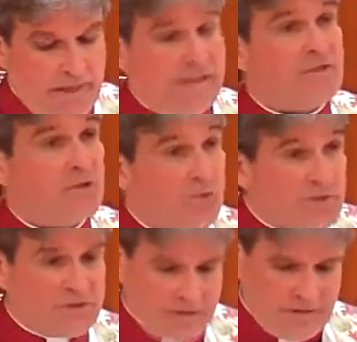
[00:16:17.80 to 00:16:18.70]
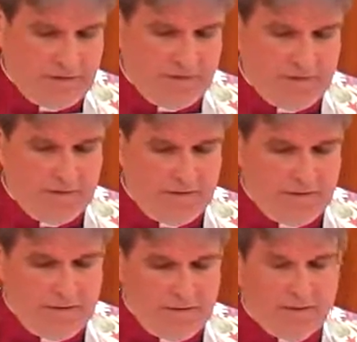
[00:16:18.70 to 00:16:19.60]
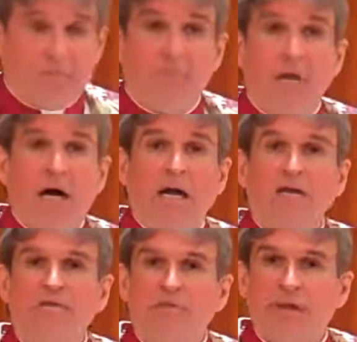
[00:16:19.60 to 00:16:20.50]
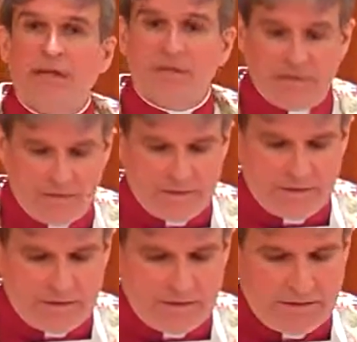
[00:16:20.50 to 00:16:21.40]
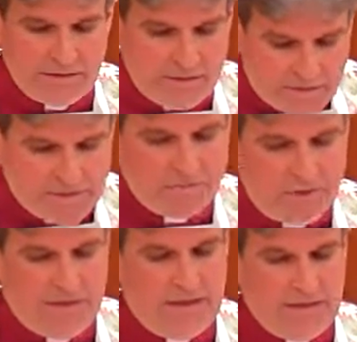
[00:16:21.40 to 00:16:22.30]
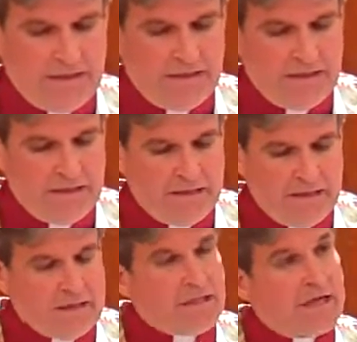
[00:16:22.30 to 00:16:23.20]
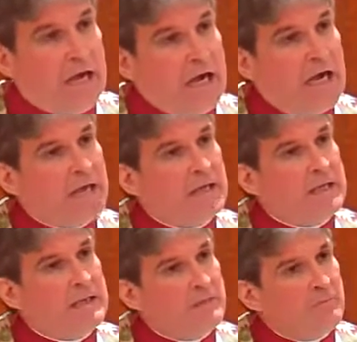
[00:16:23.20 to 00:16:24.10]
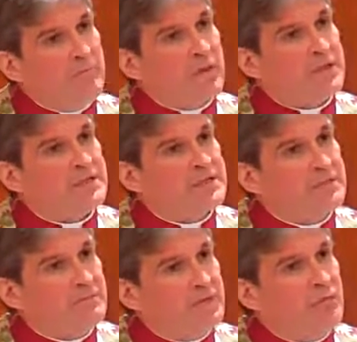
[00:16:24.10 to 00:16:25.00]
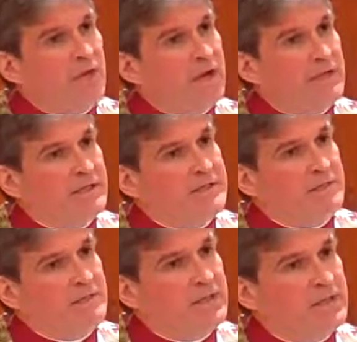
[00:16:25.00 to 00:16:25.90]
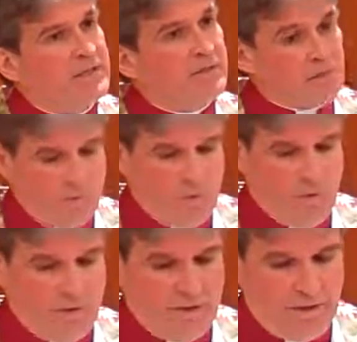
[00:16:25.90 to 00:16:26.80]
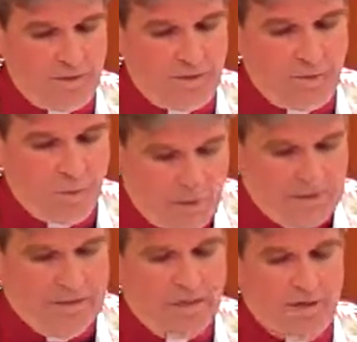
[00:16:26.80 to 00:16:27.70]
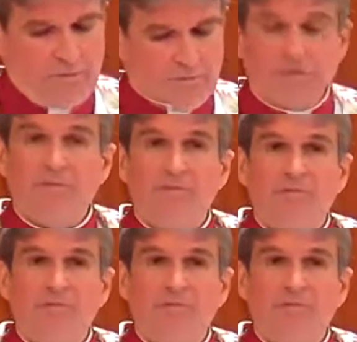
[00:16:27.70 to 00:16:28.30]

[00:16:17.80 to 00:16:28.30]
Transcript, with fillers: as a Christian, my faith teaches me that I must be ready to meet the Lord when he comes,